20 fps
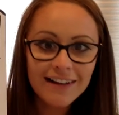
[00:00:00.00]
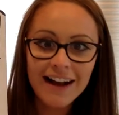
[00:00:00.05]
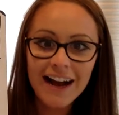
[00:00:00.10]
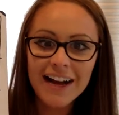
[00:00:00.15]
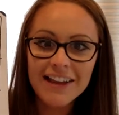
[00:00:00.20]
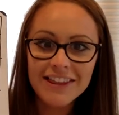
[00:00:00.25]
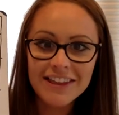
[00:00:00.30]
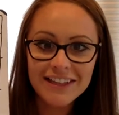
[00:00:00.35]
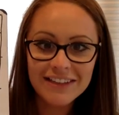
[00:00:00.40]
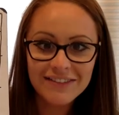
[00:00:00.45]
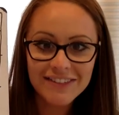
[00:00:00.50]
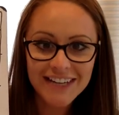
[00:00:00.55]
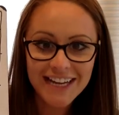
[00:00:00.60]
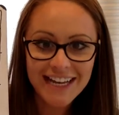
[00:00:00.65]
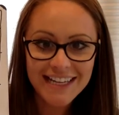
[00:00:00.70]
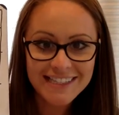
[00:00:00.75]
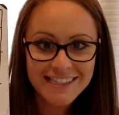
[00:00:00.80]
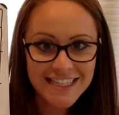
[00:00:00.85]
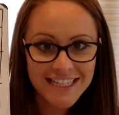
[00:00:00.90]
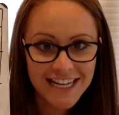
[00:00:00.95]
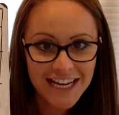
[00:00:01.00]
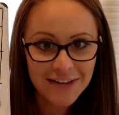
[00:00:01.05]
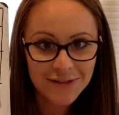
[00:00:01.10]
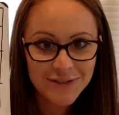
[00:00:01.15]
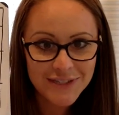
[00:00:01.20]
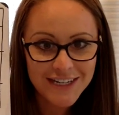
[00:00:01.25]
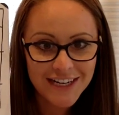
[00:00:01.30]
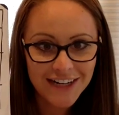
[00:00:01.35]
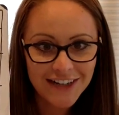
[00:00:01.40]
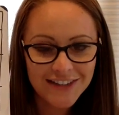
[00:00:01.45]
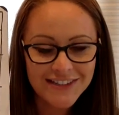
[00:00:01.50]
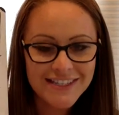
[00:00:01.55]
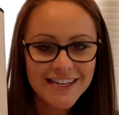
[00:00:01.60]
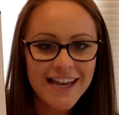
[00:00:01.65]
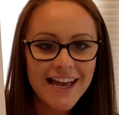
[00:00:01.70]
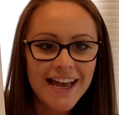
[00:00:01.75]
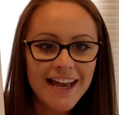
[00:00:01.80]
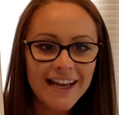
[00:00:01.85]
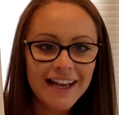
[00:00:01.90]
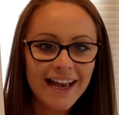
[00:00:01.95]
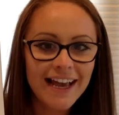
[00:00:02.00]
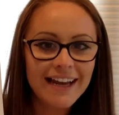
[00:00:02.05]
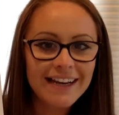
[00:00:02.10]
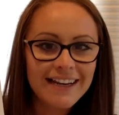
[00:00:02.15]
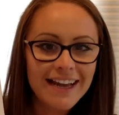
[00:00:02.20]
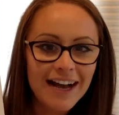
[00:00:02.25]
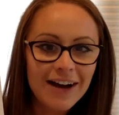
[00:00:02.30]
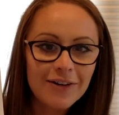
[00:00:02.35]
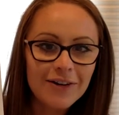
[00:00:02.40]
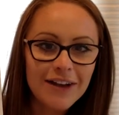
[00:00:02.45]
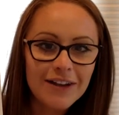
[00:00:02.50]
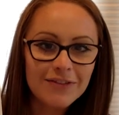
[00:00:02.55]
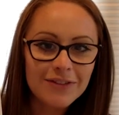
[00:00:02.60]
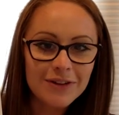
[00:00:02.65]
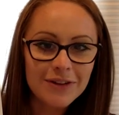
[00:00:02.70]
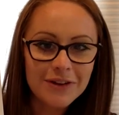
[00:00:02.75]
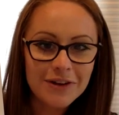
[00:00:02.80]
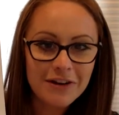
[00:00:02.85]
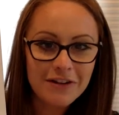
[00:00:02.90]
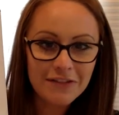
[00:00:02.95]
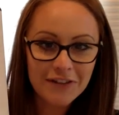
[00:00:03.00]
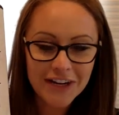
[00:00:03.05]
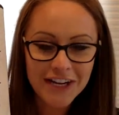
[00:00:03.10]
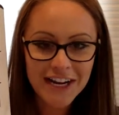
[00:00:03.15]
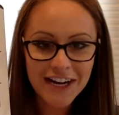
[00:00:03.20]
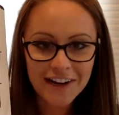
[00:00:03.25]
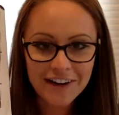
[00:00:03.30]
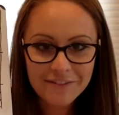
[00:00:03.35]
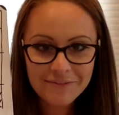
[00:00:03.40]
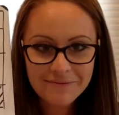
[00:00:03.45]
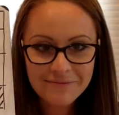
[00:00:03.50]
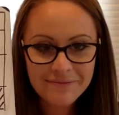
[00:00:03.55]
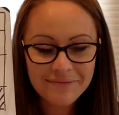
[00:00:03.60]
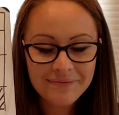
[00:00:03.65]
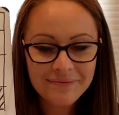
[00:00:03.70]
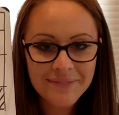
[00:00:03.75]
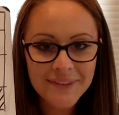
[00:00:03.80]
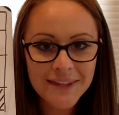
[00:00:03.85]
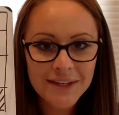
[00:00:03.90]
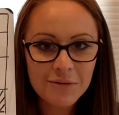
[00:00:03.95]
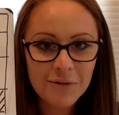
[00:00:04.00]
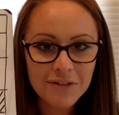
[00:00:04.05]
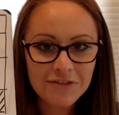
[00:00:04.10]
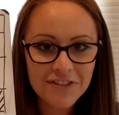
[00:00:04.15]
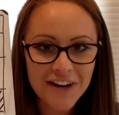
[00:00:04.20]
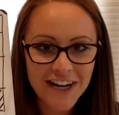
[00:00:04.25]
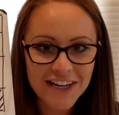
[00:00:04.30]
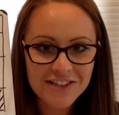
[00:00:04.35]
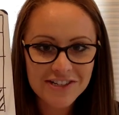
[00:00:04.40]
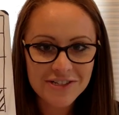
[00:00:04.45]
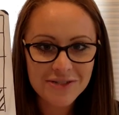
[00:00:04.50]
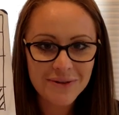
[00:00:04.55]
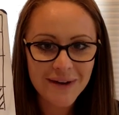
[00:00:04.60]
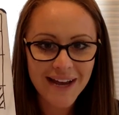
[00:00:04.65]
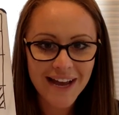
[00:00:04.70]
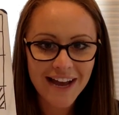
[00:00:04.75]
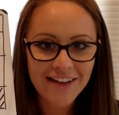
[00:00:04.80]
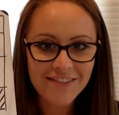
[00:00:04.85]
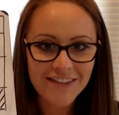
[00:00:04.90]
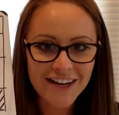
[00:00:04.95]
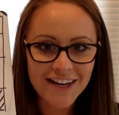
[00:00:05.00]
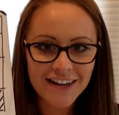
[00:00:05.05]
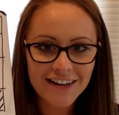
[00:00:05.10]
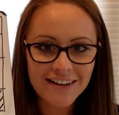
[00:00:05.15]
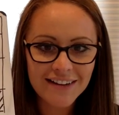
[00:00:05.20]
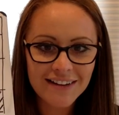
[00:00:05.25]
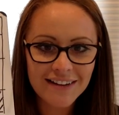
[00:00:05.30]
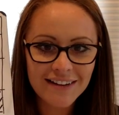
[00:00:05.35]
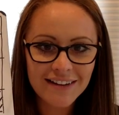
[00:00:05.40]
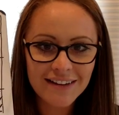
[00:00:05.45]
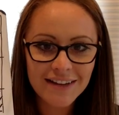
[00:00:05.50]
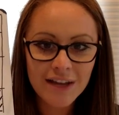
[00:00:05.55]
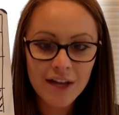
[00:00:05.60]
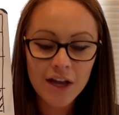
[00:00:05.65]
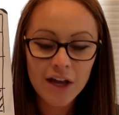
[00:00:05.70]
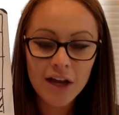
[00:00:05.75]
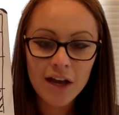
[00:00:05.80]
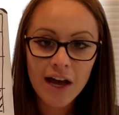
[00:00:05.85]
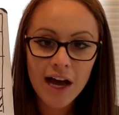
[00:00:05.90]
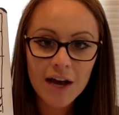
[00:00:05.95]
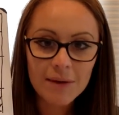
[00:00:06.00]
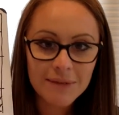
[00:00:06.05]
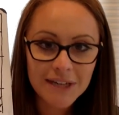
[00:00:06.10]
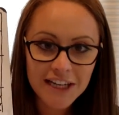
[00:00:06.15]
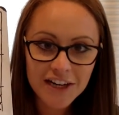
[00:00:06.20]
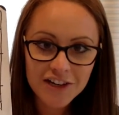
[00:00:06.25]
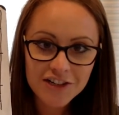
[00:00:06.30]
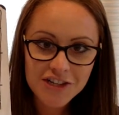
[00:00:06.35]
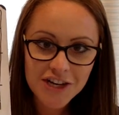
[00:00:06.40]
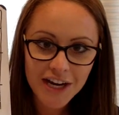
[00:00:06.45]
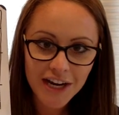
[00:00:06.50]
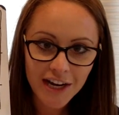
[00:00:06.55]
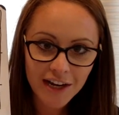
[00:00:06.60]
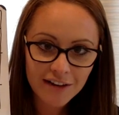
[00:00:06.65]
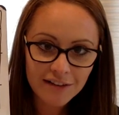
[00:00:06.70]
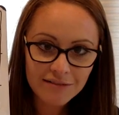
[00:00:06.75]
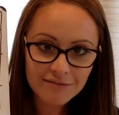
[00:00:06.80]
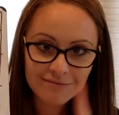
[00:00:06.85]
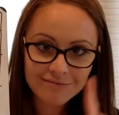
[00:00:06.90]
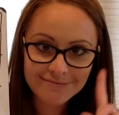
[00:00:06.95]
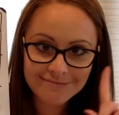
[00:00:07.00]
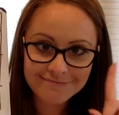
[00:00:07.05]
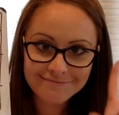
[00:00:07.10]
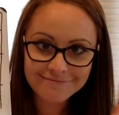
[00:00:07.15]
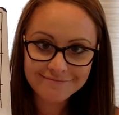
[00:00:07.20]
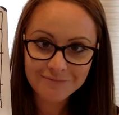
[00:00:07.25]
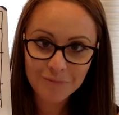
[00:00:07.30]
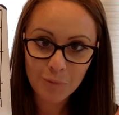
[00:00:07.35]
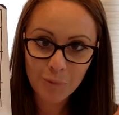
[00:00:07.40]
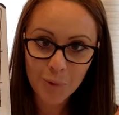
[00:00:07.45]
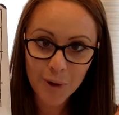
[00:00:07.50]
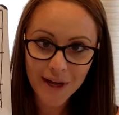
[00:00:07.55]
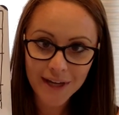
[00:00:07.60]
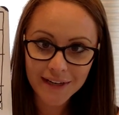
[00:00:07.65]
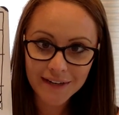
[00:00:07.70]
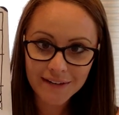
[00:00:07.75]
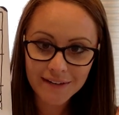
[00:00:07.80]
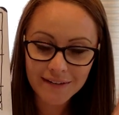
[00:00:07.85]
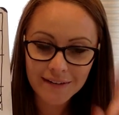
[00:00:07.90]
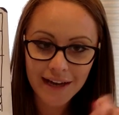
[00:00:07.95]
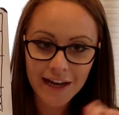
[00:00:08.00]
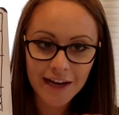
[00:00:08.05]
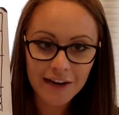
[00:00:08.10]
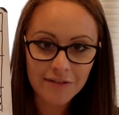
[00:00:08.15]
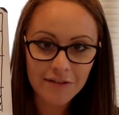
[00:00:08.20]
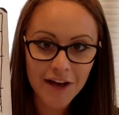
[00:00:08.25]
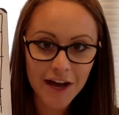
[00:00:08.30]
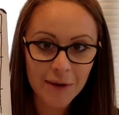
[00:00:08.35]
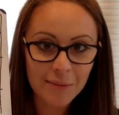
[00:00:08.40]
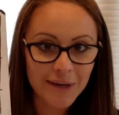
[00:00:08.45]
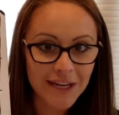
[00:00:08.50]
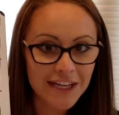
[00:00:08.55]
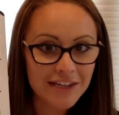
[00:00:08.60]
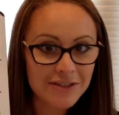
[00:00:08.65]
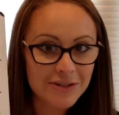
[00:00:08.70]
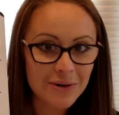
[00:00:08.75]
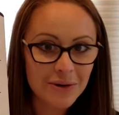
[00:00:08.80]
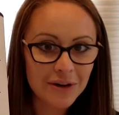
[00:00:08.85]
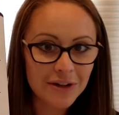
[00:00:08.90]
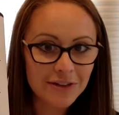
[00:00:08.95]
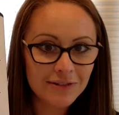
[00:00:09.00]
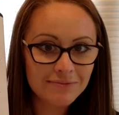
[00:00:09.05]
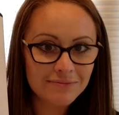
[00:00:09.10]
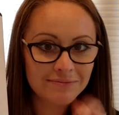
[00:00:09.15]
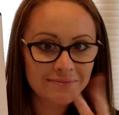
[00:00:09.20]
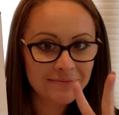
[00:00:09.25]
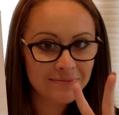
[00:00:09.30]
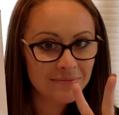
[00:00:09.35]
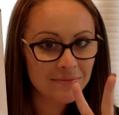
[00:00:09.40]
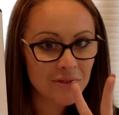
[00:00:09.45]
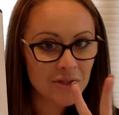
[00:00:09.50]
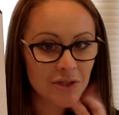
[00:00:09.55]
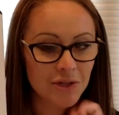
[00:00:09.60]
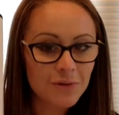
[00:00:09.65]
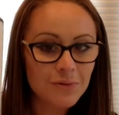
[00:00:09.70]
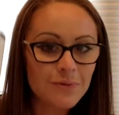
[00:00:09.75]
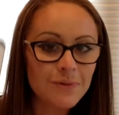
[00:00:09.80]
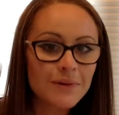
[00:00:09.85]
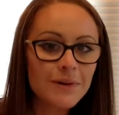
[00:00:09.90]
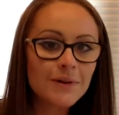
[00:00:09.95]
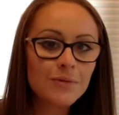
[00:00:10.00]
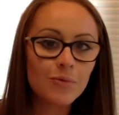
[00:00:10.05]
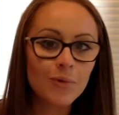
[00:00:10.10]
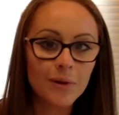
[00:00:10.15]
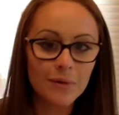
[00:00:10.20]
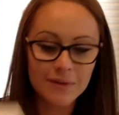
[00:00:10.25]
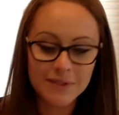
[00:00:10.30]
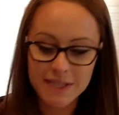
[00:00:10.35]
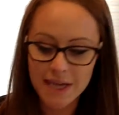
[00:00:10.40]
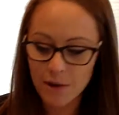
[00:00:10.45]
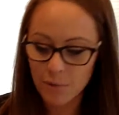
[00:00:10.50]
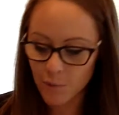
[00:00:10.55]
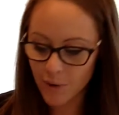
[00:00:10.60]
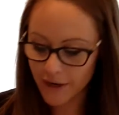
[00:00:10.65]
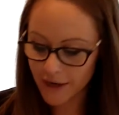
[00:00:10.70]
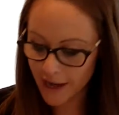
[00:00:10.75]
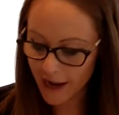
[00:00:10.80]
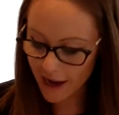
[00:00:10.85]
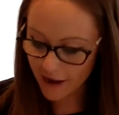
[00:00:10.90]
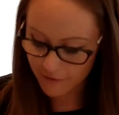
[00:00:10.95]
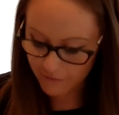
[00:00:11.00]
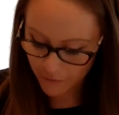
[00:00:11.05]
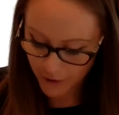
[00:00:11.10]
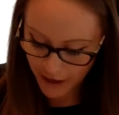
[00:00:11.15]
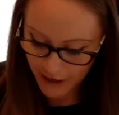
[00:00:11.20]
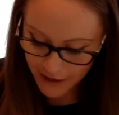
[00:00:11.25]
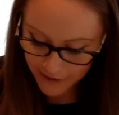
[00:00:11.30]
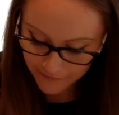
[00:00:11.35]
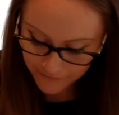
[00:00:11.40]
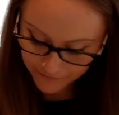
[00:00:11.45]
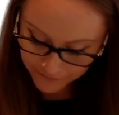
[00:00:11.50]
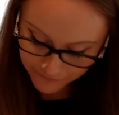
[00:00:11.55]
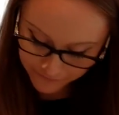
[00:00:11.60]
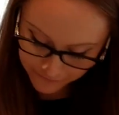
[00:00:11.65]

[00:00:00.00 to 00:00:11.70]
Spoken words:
I think of it as the downstairs. Okay, now if you look over here, what fraction do I have there? How many are shaded? 1 out of how many in total? 2. We would say 1/2, right?